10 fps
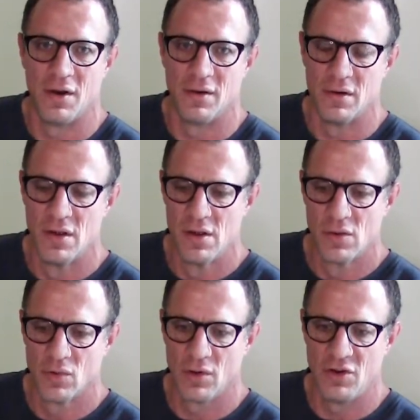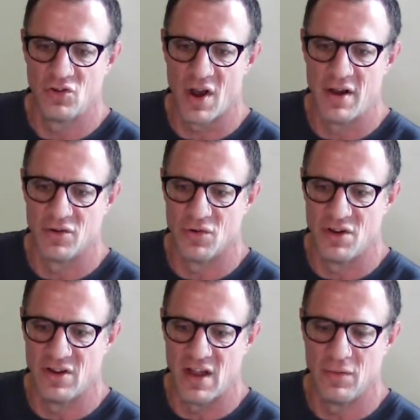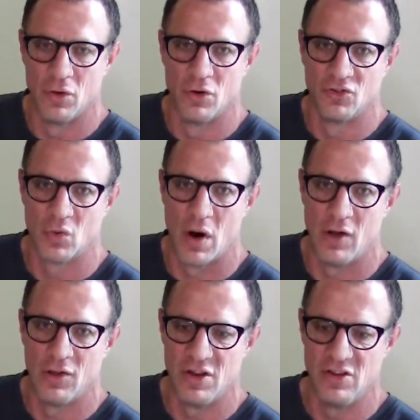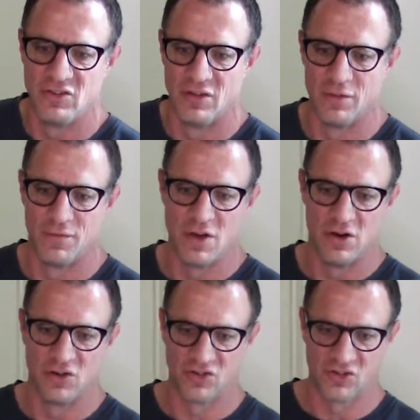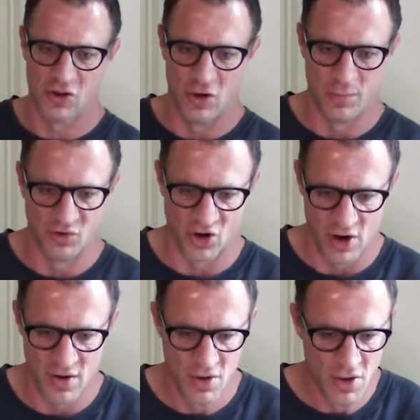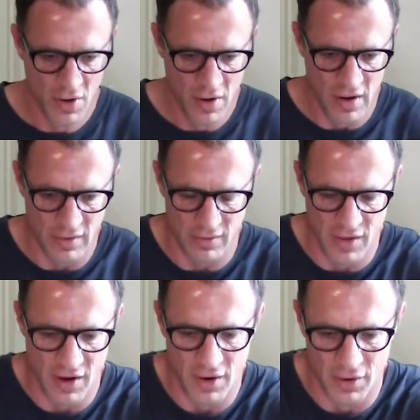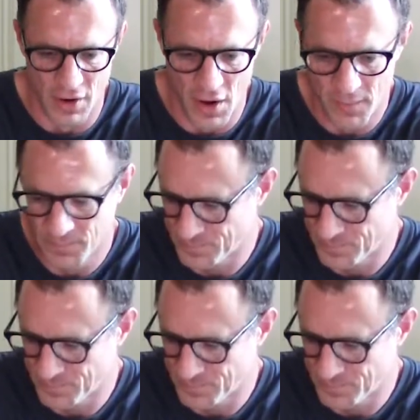and really trying to retain those qualities in the finished sculpture. And then